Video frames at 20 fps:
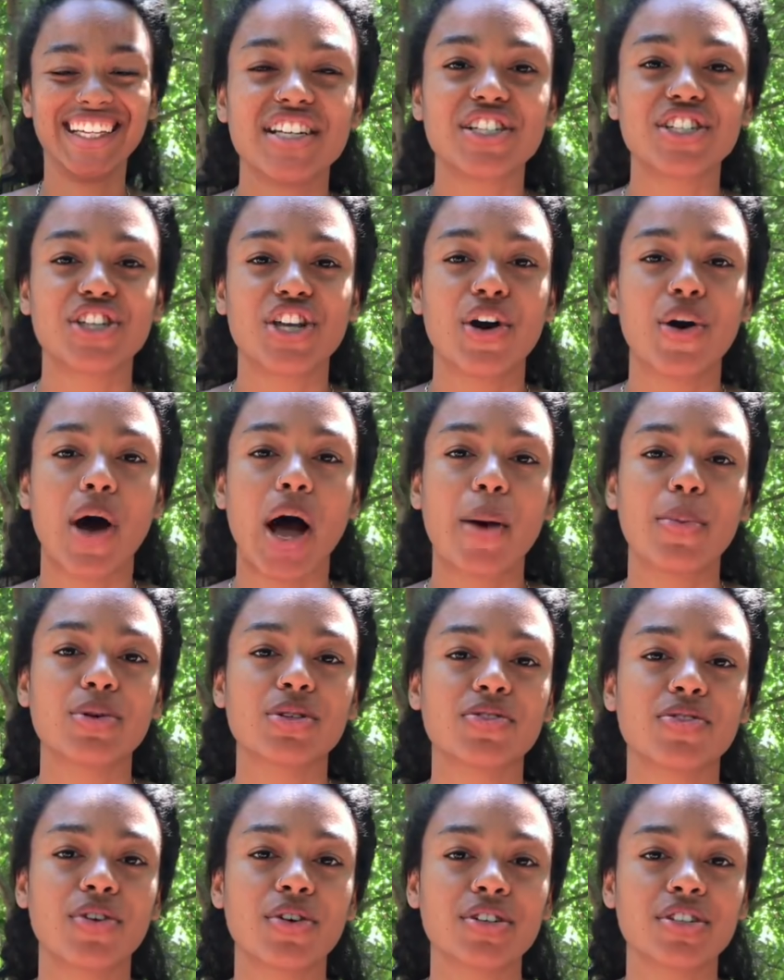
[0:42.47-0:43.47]
So I
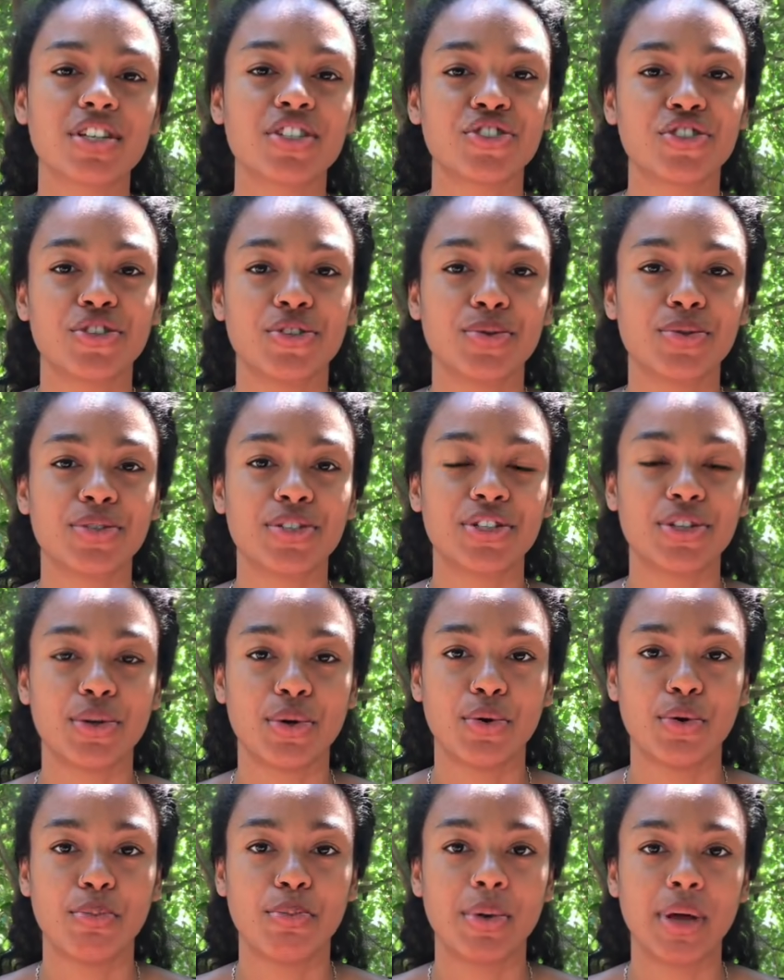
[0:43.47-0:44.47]
was first introduced to
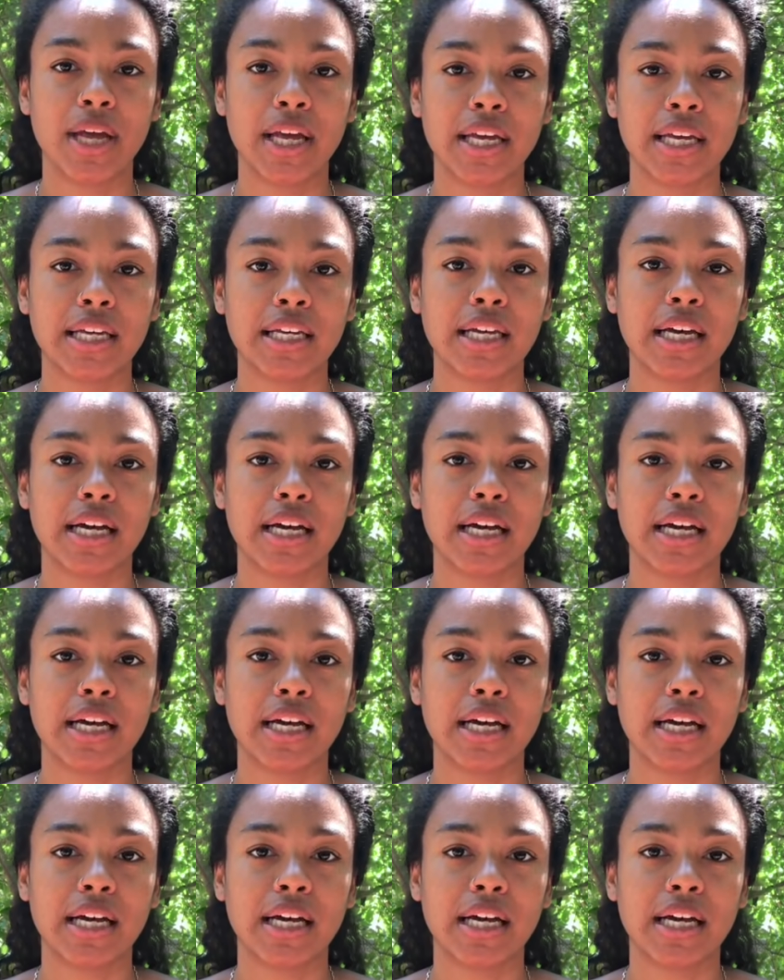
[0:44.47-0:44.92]
hooping